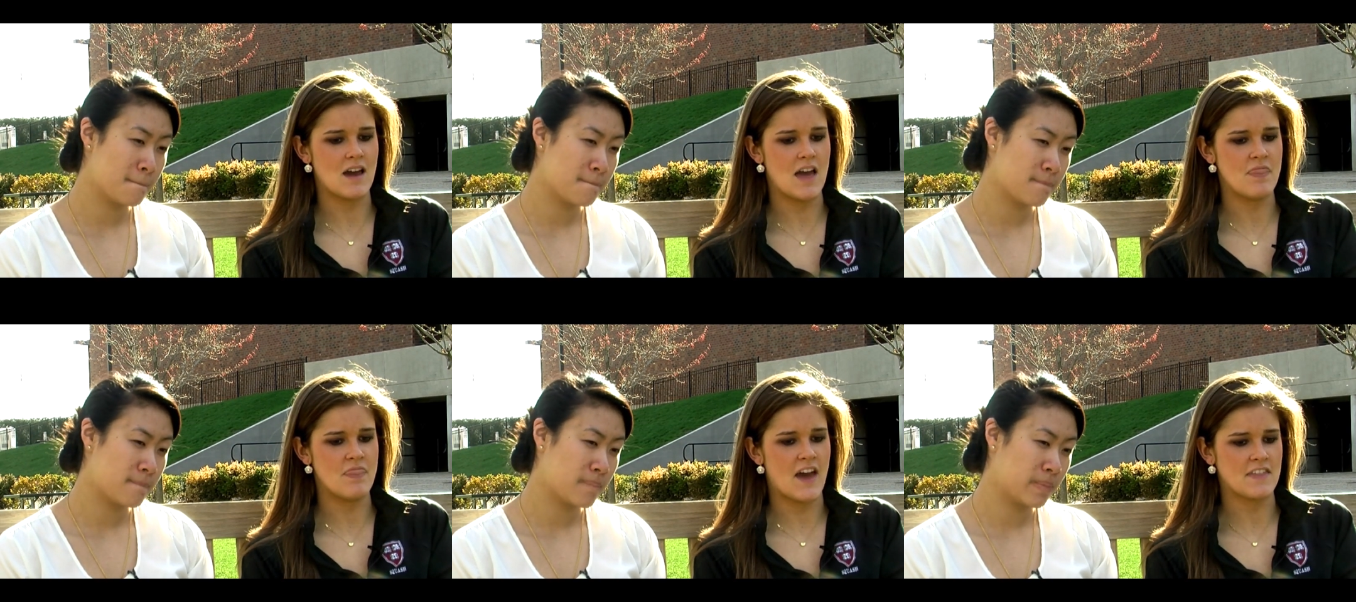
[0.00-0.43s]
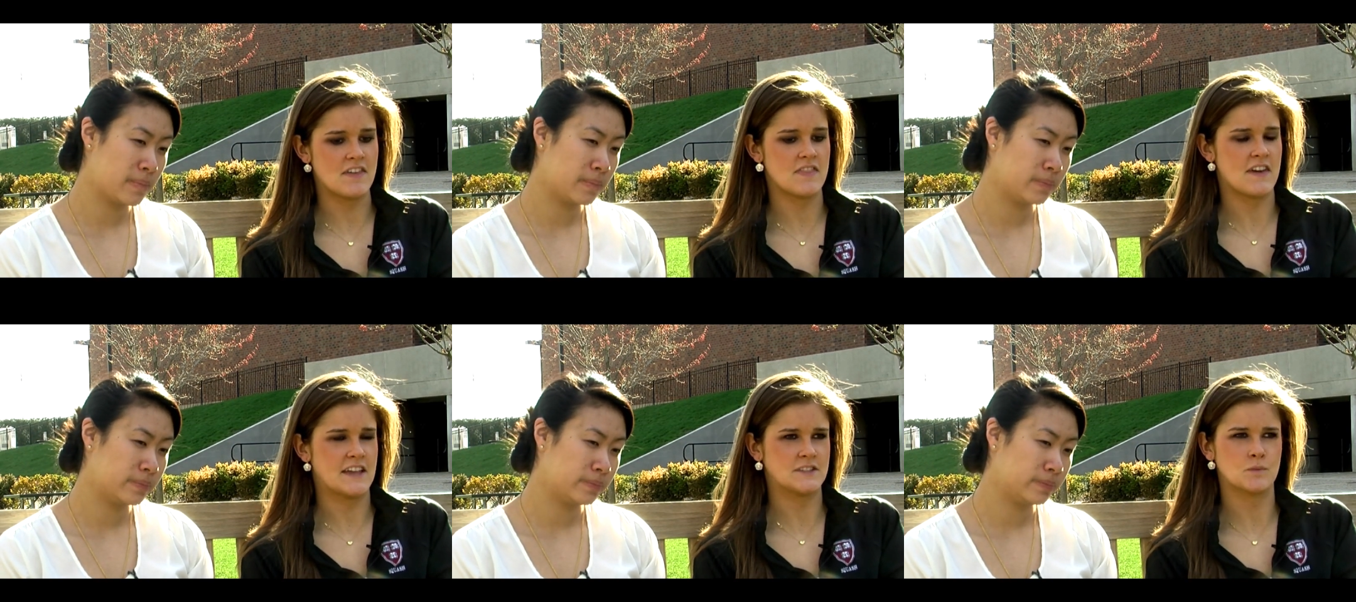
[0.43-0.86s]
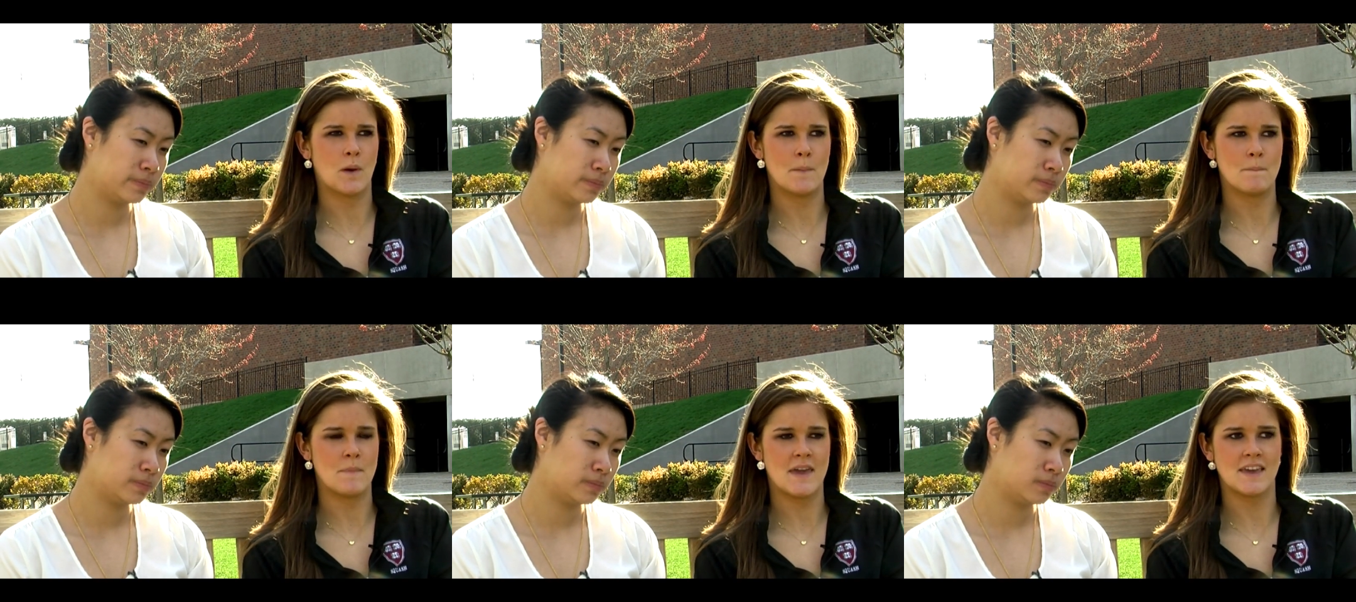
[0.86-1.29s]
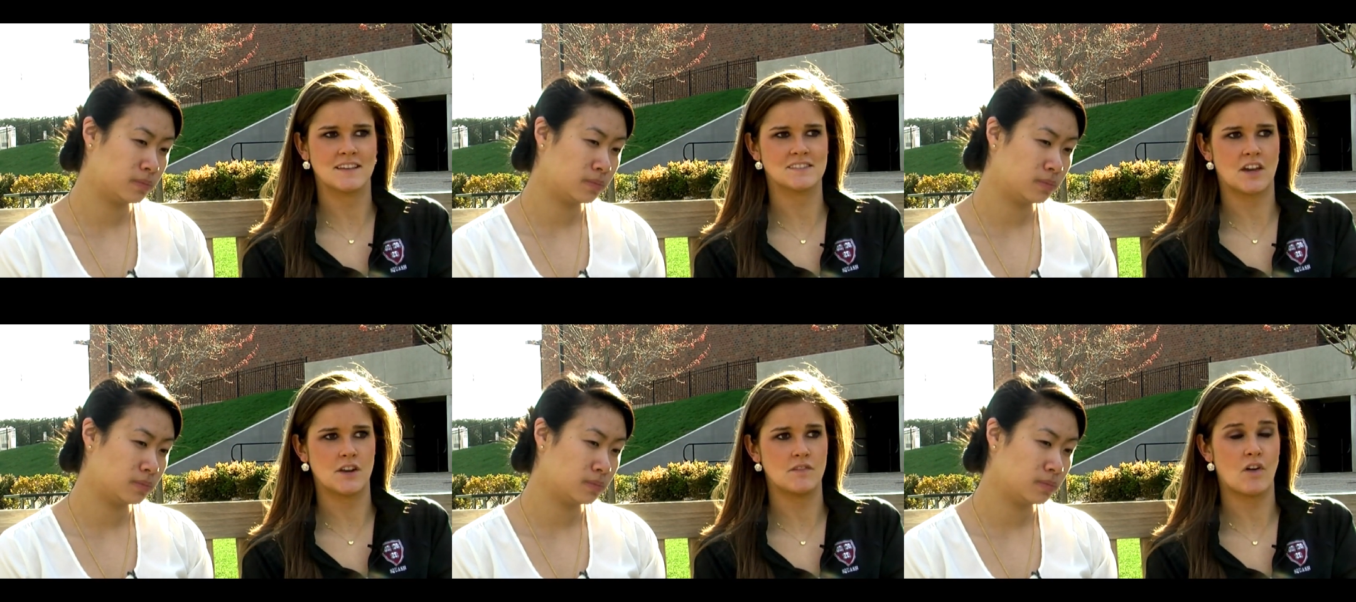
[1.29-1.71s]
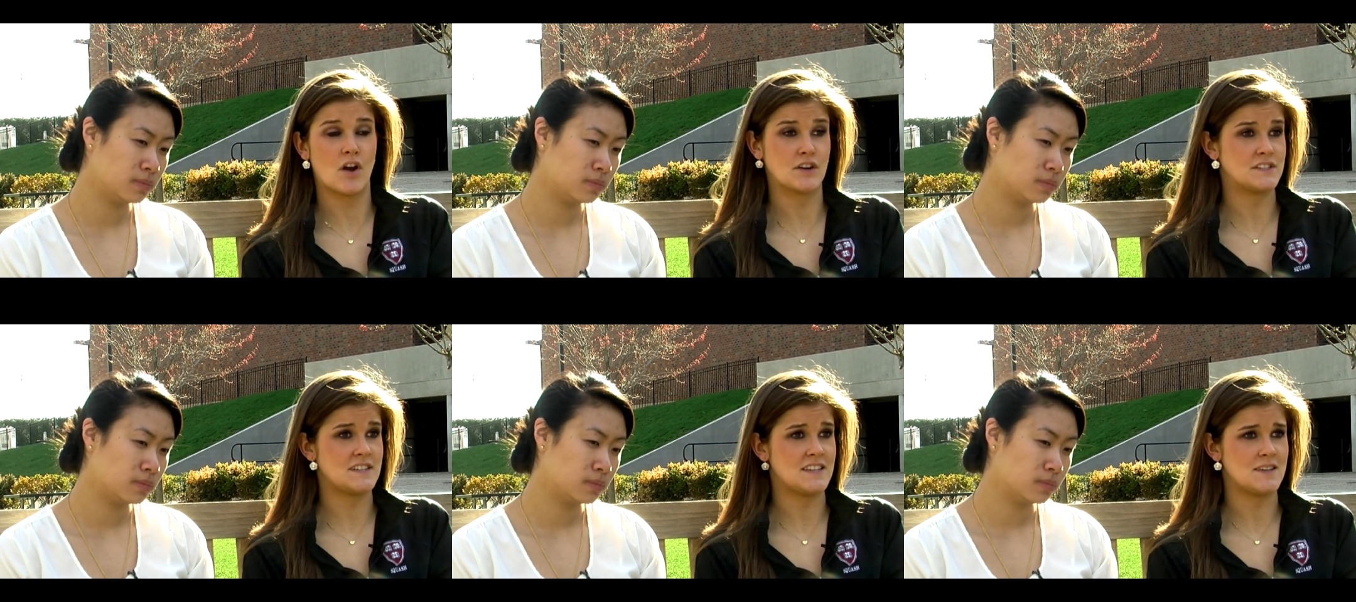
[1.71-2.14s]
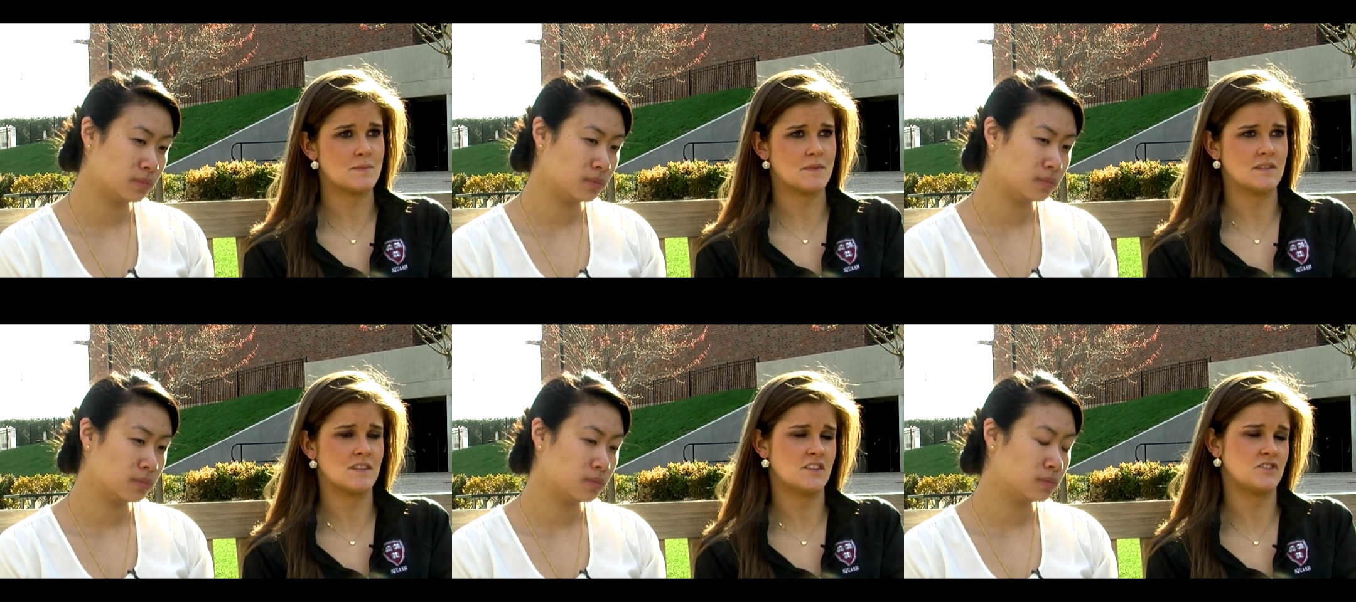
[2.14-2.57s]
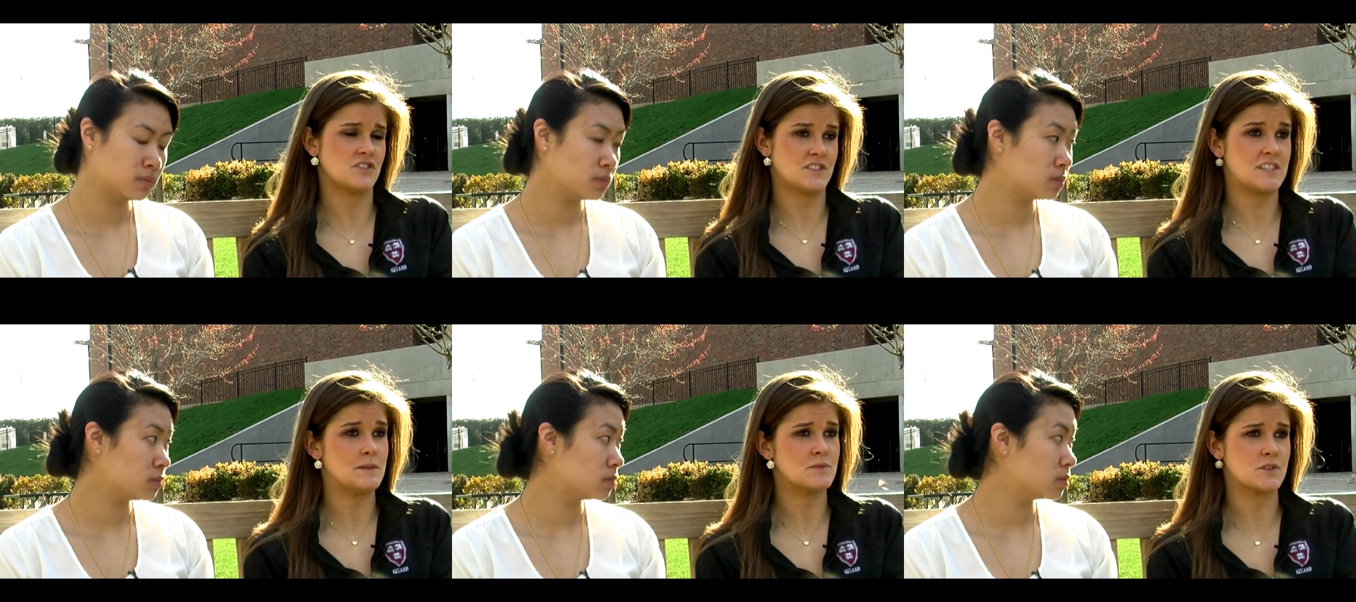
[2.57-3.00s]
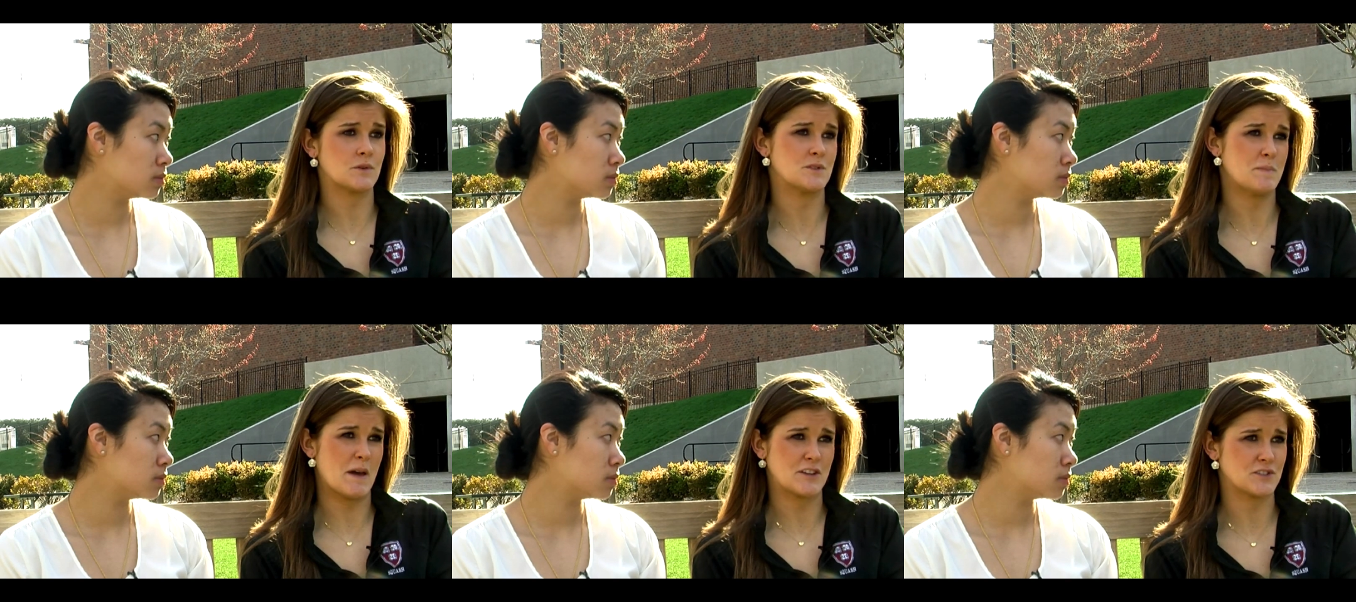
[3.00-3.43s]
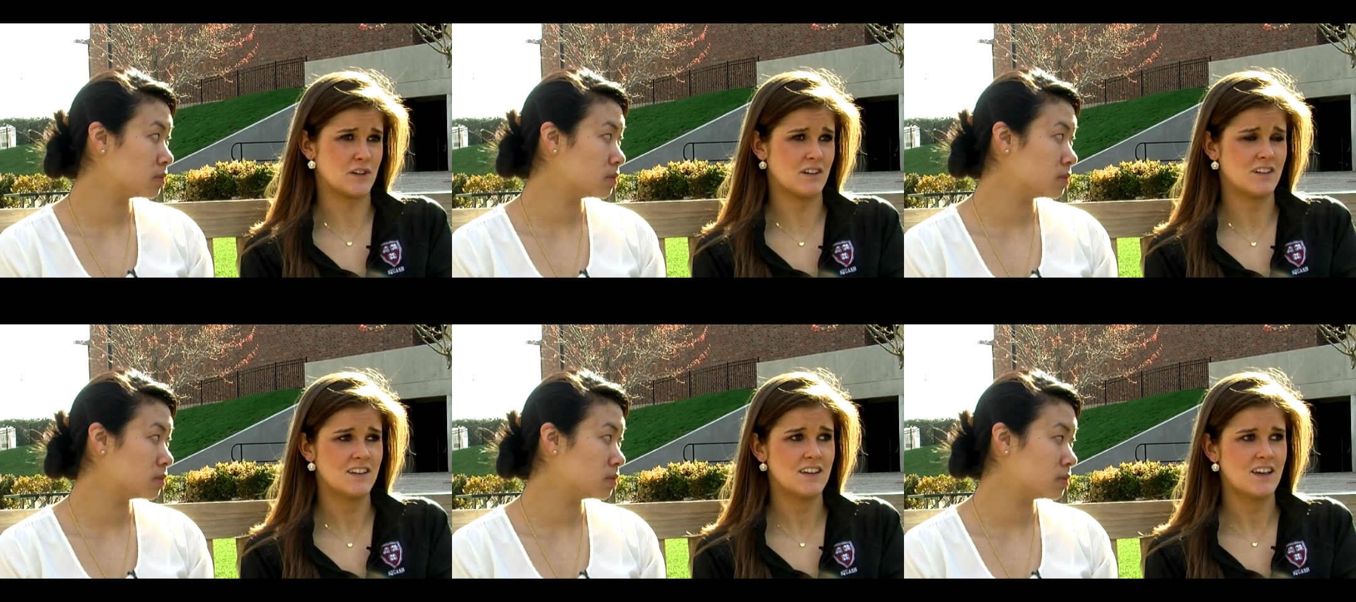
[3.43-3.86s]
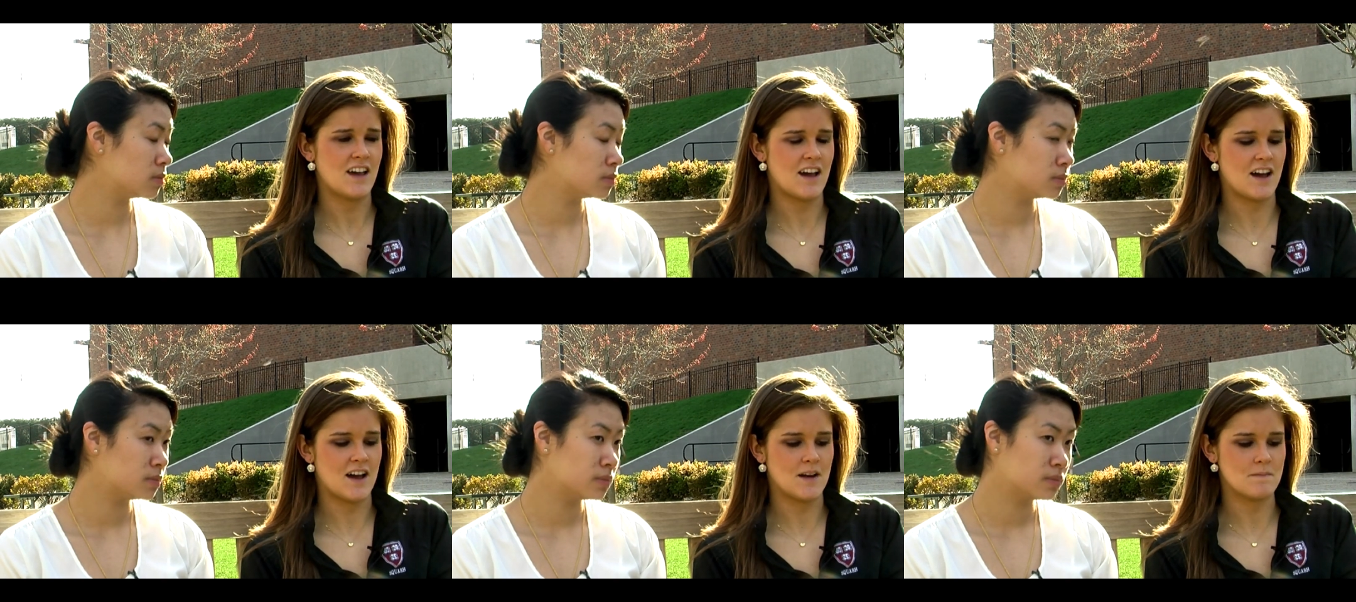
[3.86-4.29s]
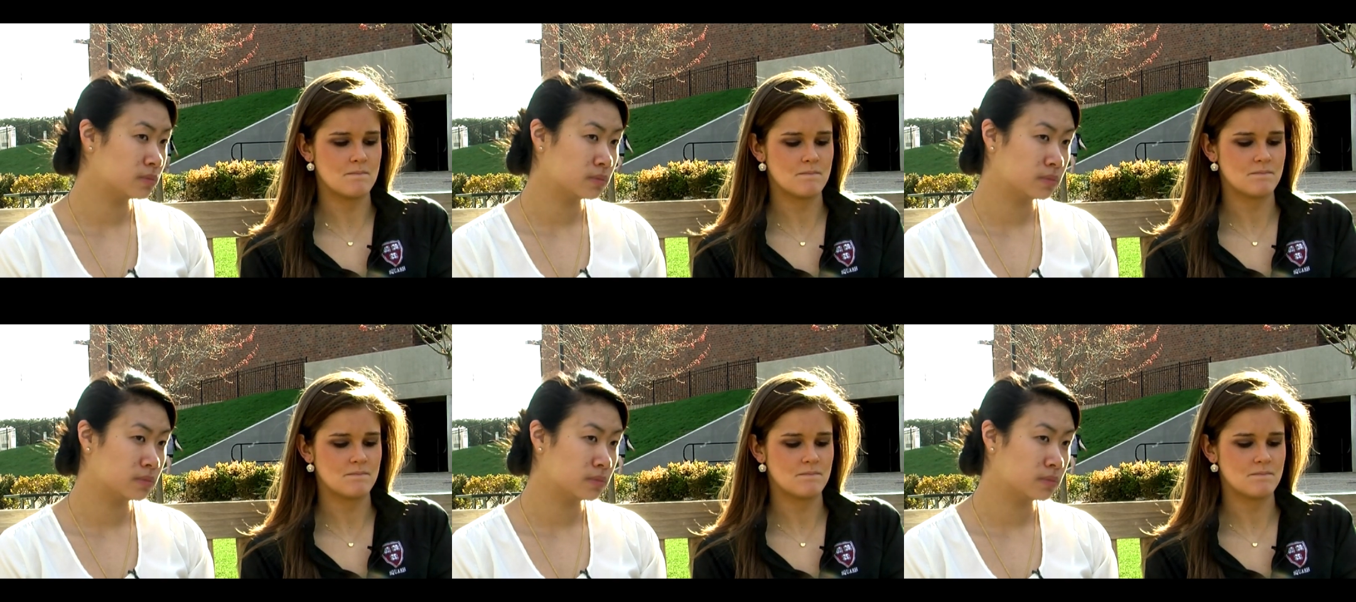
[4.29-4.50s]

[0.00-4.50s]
Speaker 1: and I think that's what makes kind of our team and just team so special, um,